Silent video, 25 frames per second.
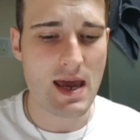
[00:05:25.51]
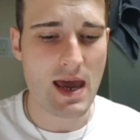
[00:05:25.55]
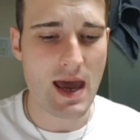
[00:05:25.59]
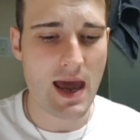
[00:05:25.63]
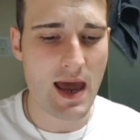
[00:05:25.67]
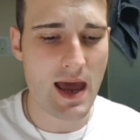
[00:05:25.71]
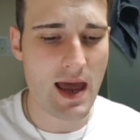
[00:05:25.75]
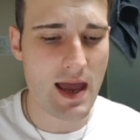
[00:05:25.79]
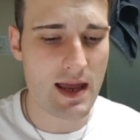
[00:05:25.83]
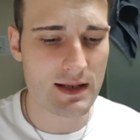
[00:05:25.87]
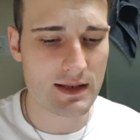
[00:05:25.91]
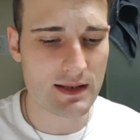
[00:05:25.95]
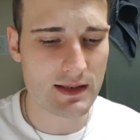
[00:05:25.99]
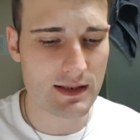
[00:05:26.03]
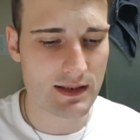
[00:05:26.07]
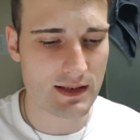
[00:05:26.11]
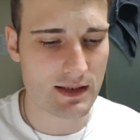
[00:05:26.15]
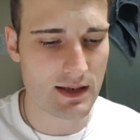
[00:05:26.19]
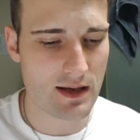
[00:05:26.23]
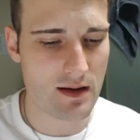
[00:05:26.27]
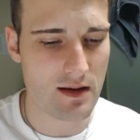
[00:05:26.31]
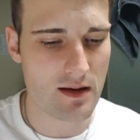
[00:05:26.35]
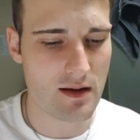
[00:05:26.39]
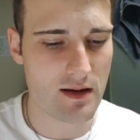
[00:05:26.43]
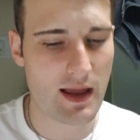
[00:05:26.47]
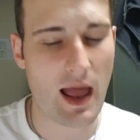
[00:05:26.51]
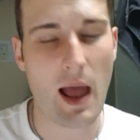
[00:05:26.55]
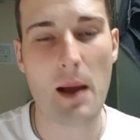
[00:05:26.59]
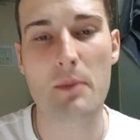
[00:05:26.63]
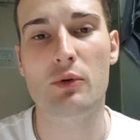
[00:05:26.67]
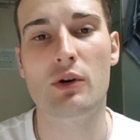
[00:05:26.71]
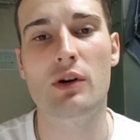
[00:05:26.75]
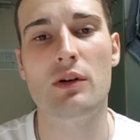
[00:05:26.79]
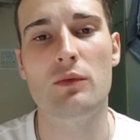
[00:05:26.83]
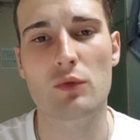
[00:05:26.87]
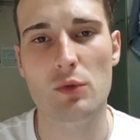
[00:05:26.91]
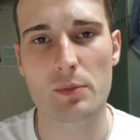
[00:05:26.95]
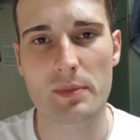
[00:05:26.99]
And
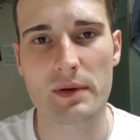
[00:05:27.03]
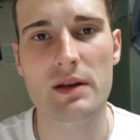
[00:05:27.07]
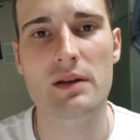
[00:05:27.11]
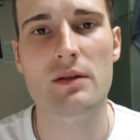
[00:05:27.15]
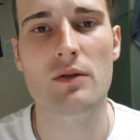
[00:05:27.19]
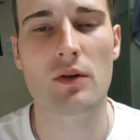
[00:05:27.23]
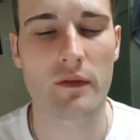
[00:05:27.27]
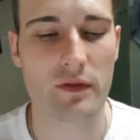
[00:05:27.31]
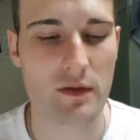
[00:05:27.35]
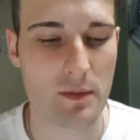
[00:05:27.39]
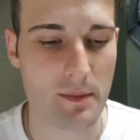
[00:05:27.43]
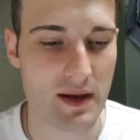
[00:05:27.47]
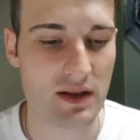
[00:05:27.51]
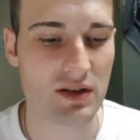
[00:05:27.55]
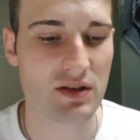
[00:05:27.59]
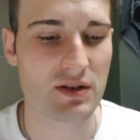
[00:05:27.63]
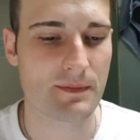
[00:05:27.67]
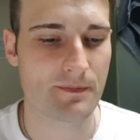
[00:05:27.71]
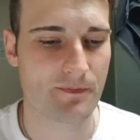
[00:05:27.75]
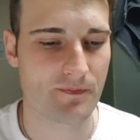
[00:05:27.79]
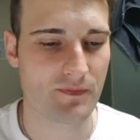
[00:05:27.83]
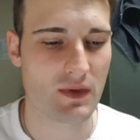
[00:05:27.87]
Kamara will be on the bench.